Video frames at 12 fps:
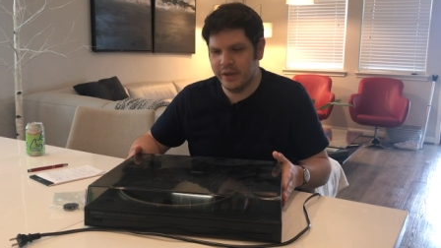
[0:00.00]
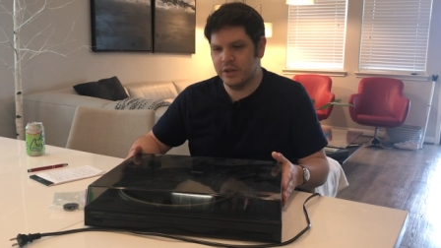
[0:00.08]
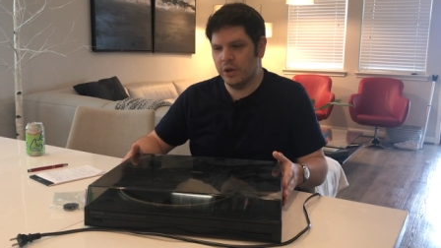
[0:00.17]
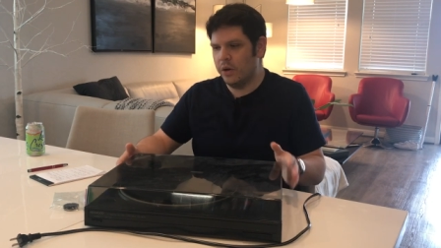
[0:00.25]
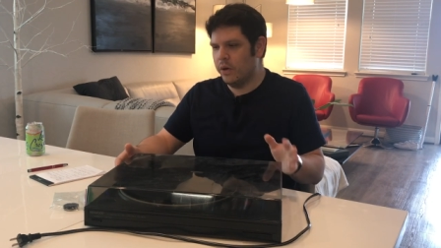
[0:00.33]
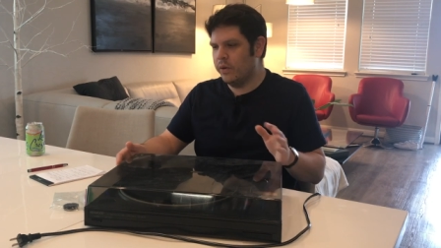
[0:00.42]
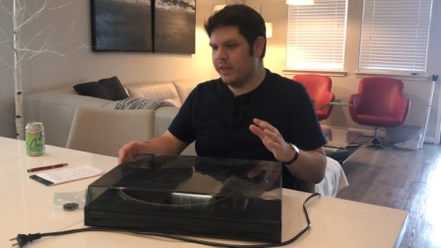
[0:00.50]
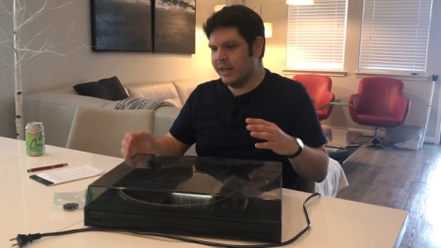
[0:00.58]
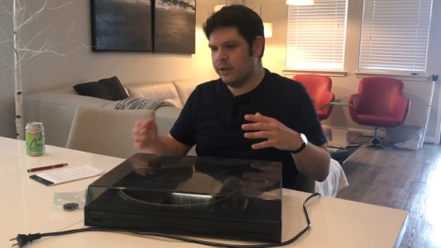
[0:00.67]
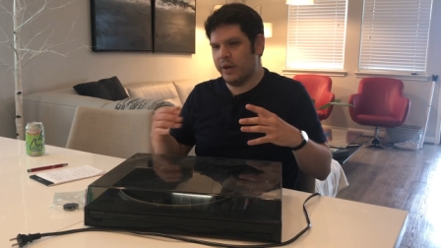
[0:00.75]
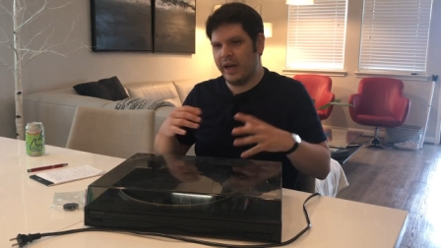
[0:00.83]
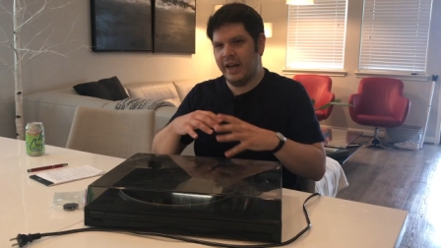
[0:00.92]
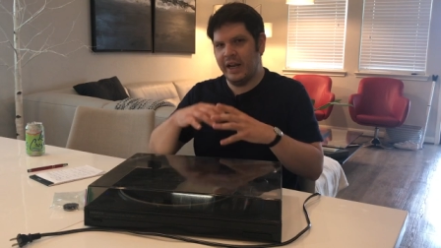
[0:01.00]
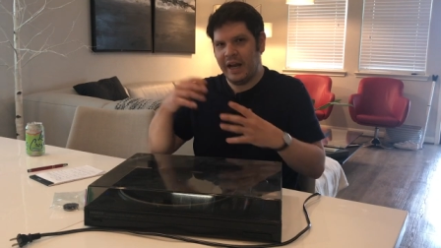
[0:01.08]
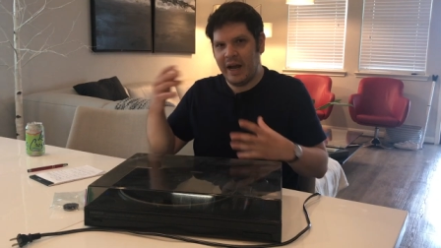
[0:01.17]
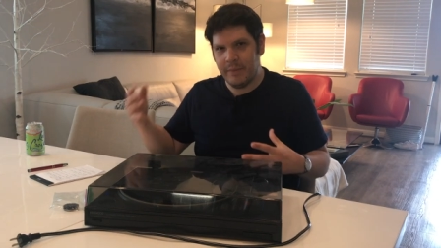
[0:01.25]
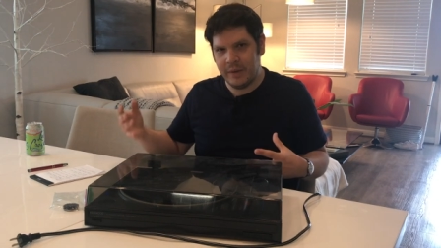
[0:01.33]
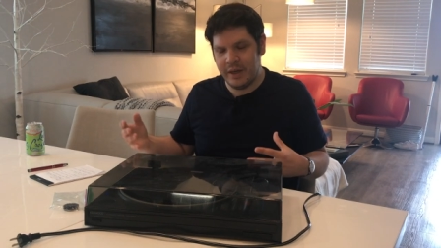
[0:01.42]
And so that's what kind of
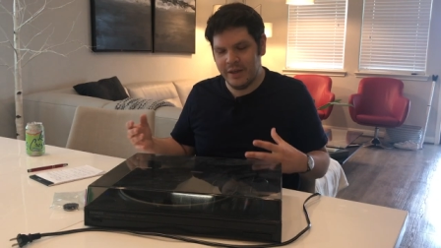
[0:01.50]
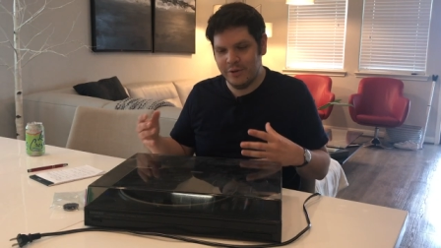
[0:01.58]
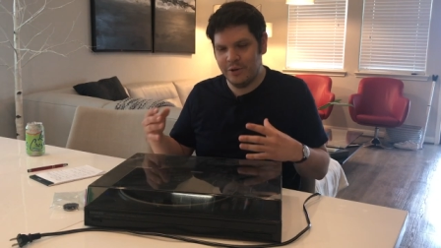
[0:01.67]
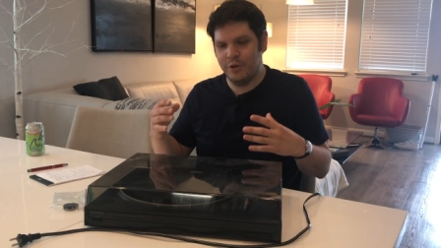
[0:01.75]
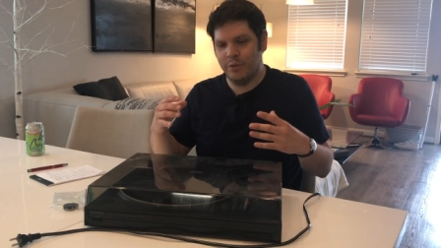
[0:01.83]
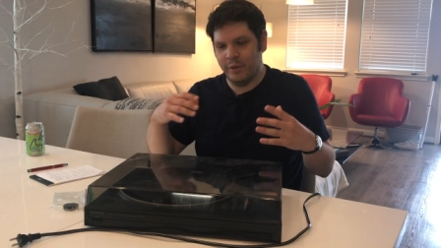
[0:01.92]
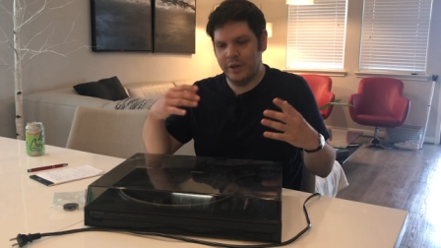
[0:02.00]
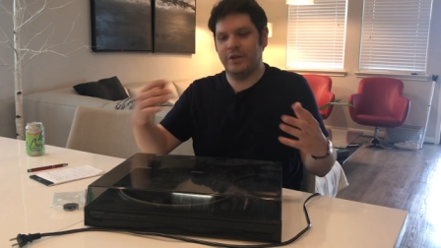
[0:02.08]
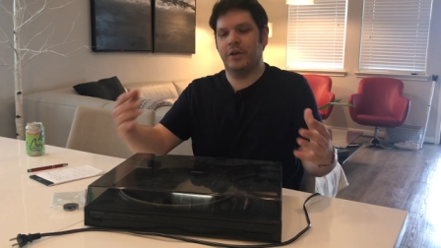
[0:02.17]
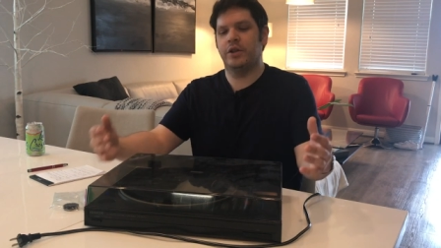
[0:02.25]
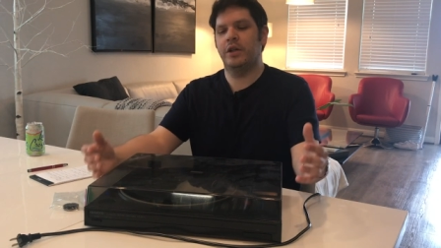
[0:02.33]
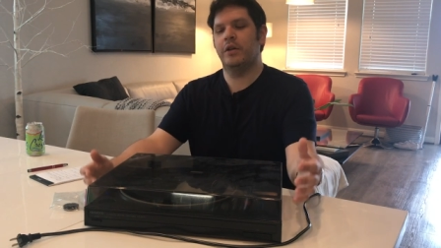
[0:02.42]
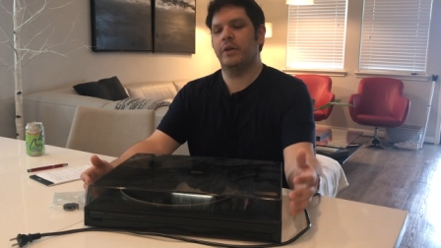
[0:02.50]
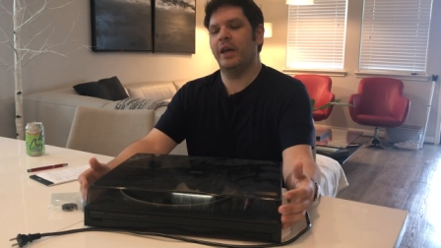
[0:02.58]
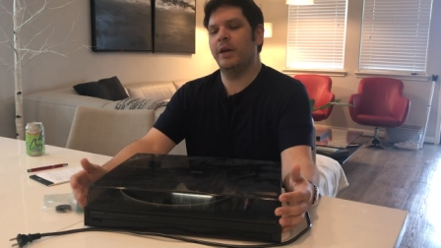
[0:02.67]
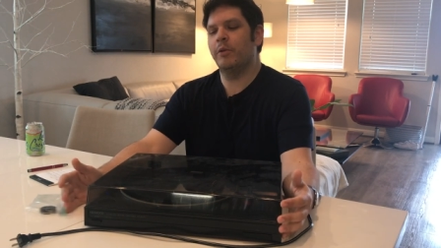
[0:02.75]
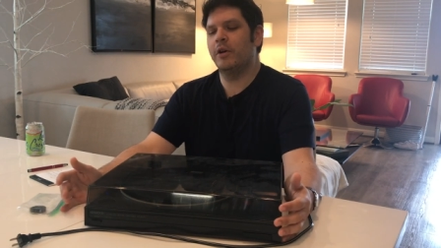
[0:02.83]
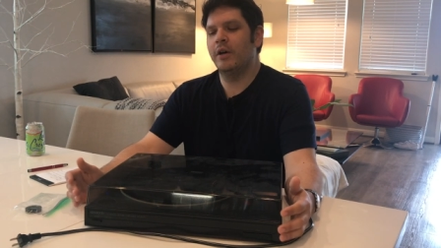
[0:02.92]
got me into researching,
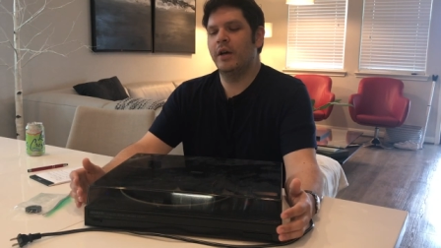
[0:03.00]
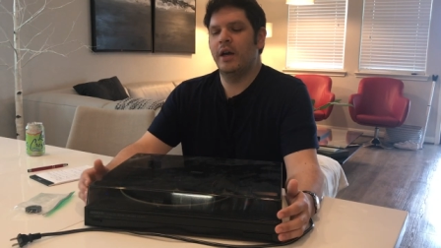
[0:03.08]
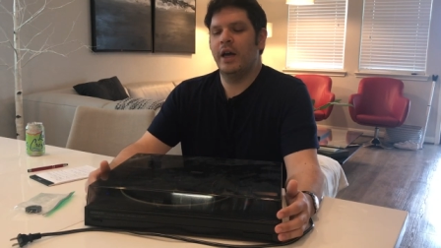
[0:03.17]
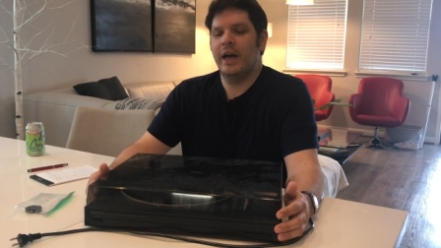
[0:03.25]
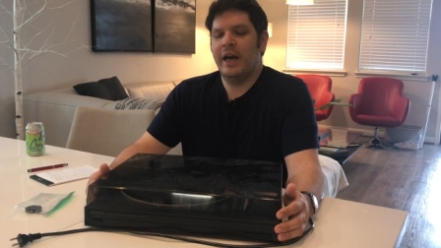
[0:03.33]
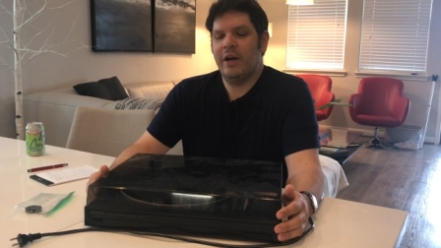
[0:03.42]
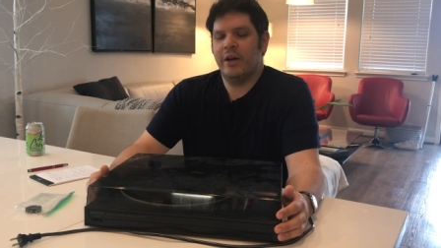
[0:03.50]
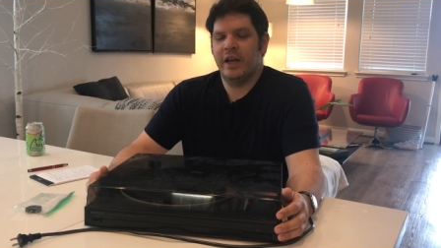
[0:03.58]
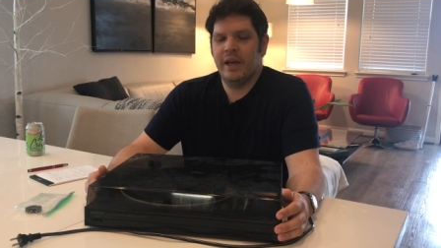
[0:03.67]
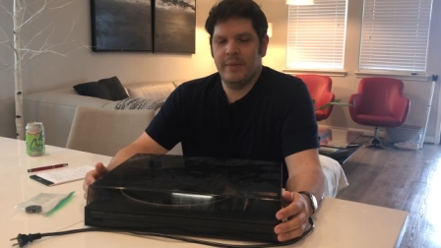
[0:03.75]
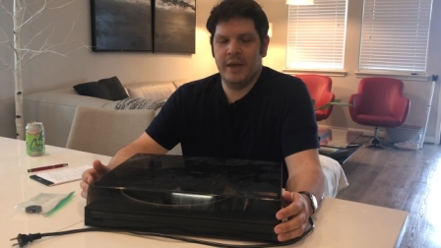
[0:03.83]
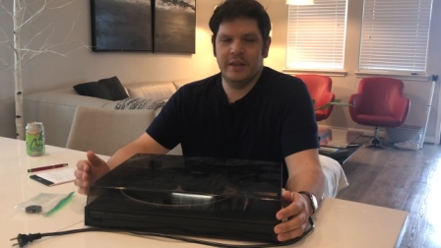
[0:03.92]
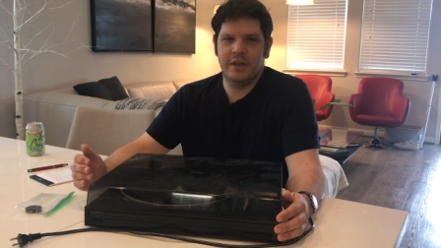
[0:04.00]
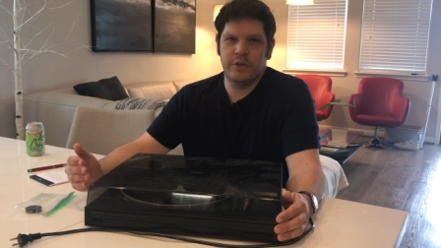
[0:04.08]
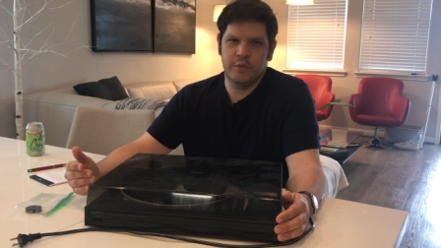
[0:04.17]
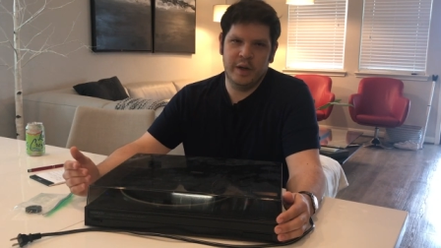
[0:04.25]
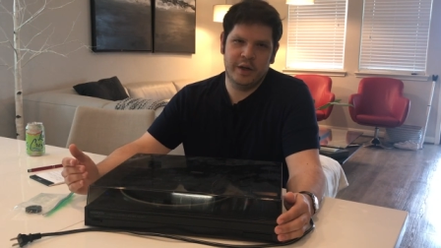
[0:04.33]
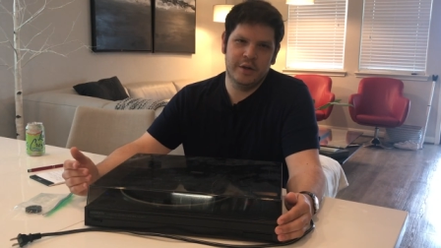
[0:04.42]
okay, well, how can I make
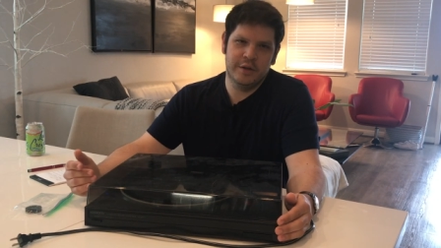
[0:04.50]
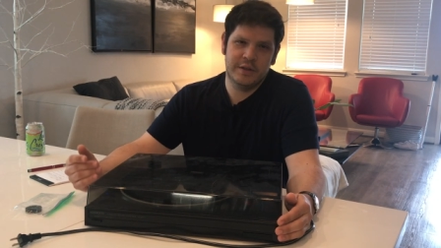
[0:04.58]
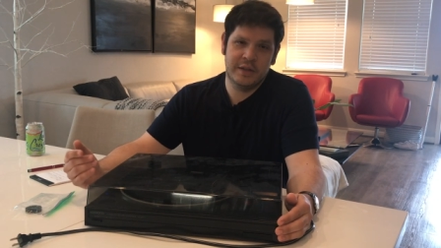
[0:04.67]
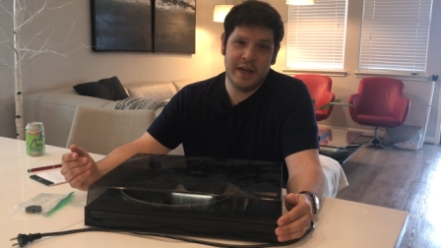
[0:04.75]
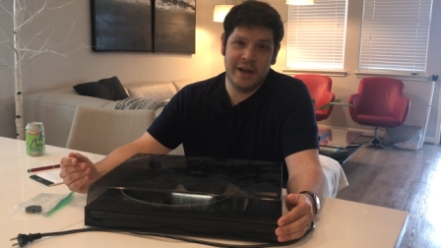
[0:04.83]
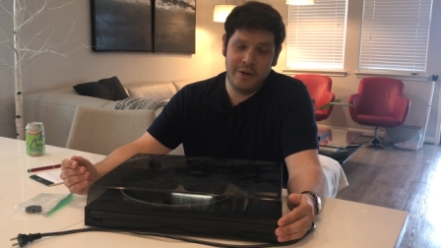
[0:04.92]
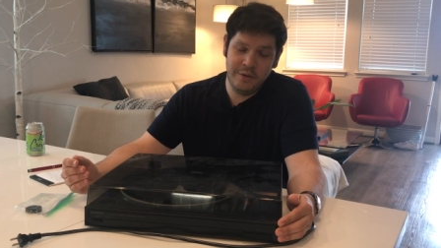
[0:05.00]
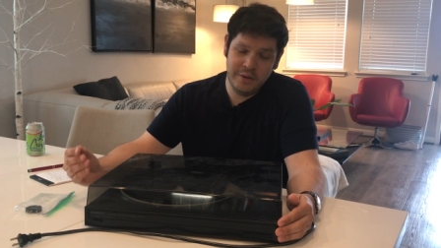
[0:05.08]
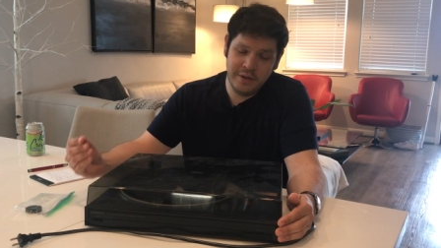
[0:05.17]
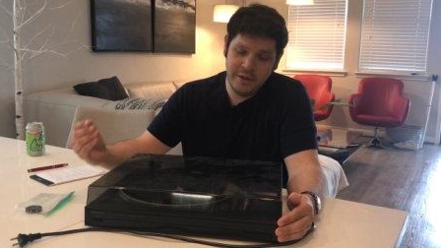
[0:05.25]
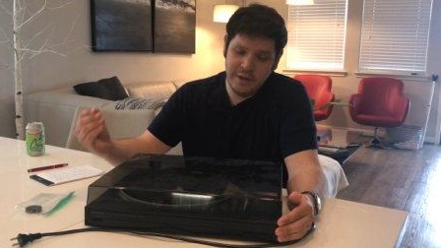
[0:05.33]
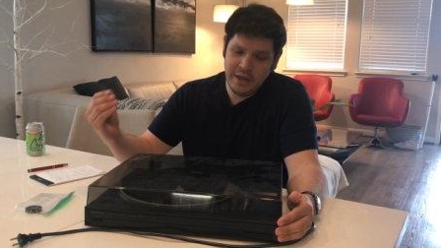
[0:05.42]
these records sound